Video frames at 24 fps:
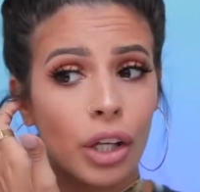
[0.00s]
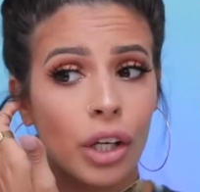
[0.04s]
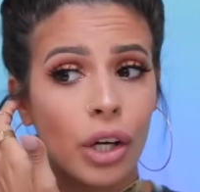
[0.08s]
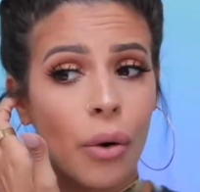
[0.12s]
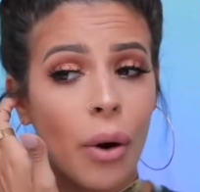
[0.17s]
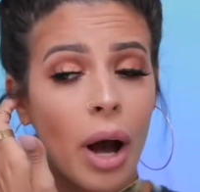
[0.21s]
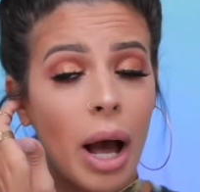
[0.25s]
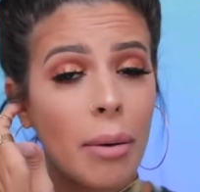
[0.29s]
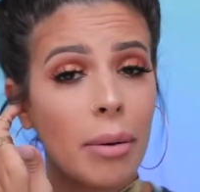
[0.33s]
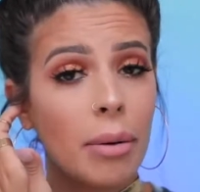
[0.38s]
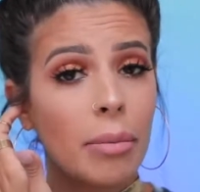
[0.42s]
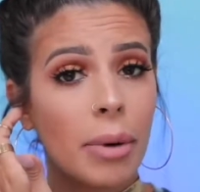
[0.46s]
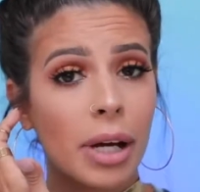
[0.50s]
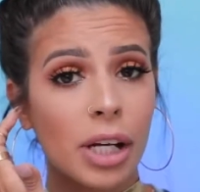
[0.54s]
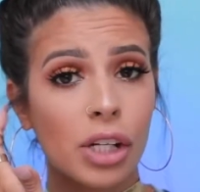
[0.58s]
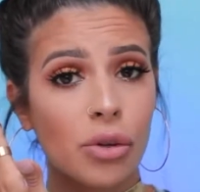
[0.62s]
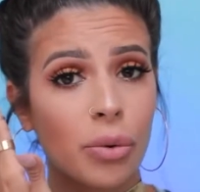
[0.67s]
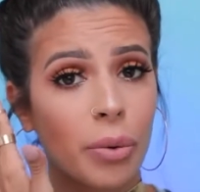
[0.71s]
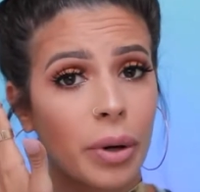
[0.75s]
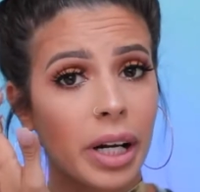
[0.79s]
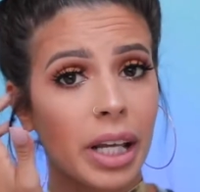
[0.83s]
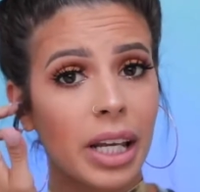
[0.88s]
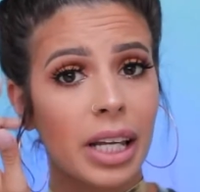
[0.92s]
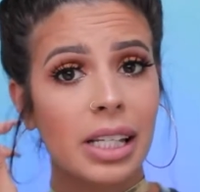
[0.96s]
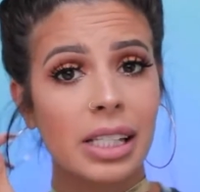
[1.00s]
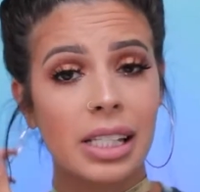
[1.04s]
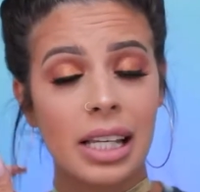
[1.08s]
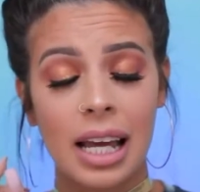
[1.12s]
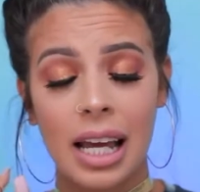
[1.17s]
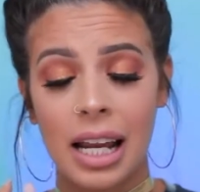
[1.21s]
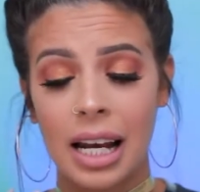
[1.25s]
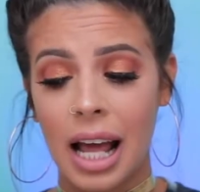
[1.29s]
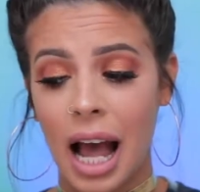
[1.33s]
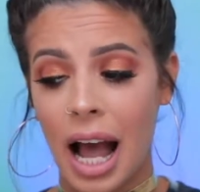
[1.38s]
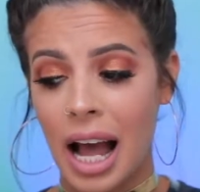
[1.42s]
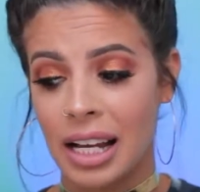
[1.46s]
You know, I'm in my 20s,
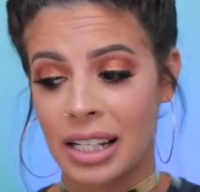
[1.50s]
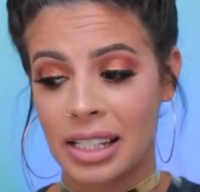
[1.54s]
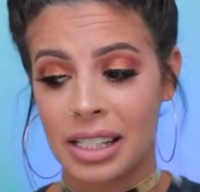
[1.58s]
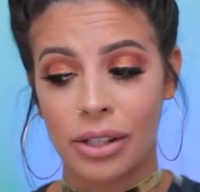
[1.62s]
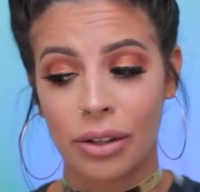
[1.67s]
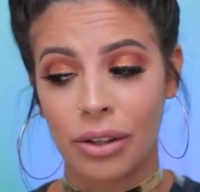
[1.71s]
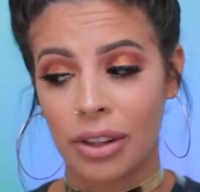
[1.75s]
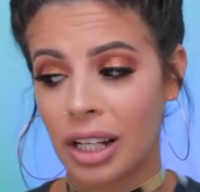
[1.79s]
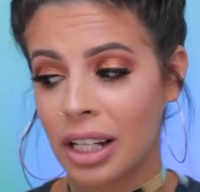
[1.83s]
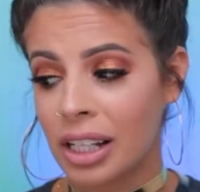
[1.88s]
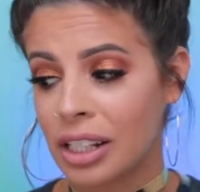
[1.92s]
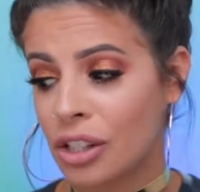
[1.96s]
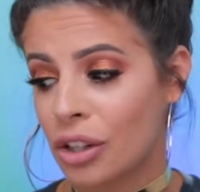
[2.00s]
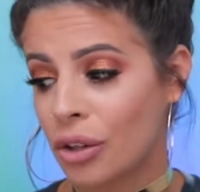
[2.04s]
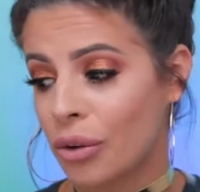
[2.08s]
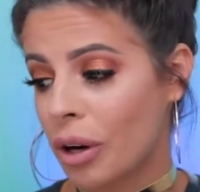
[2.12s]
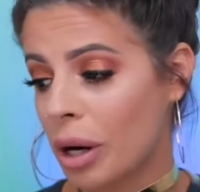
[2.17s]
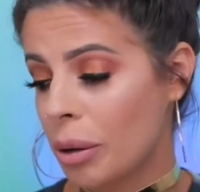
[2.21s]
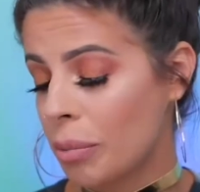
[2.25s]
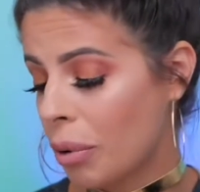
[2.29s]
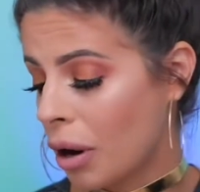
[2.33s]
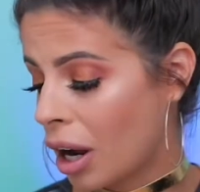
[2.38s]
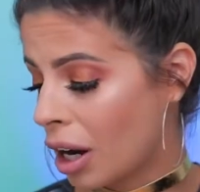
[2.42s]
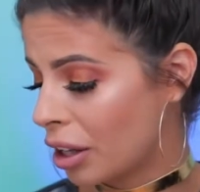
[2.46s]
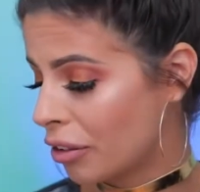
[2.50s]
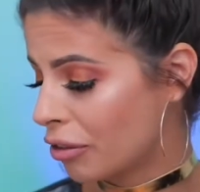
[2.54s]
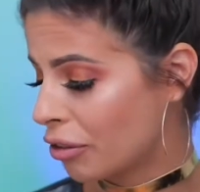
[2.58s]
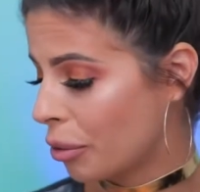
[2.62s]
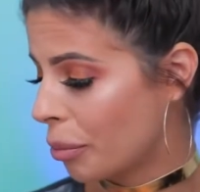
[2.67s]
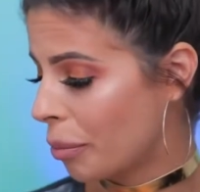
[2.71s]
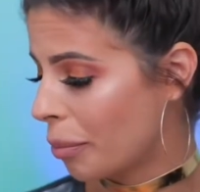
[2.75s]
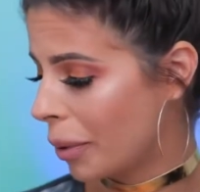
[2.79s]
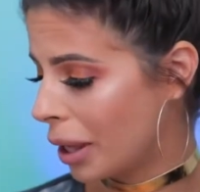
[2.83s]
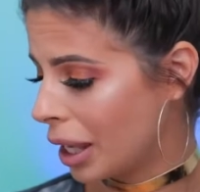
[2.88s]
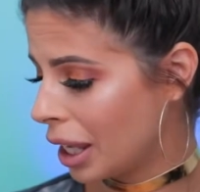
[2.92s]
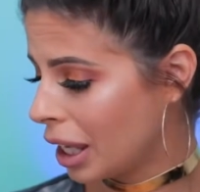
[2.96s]
and I still think it's a great product
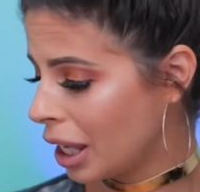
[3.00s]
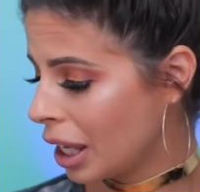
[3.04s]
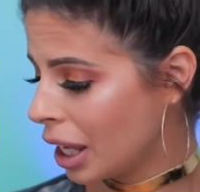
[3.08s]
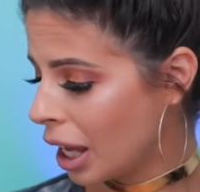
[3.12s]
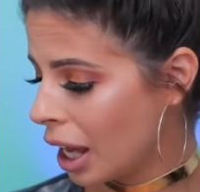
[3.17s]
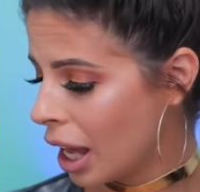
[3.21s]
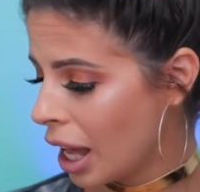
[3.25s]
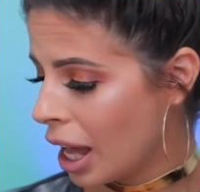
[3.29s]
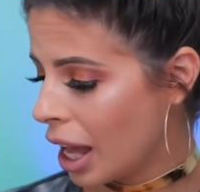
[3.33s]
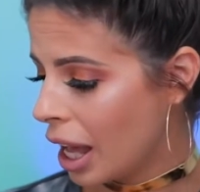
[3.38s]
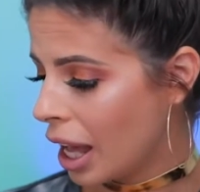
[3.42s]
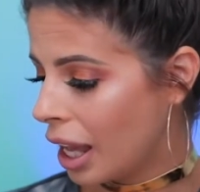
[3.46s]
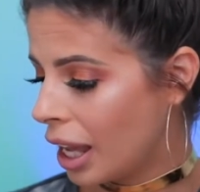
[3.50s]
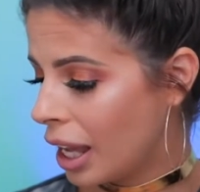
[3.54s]
for me.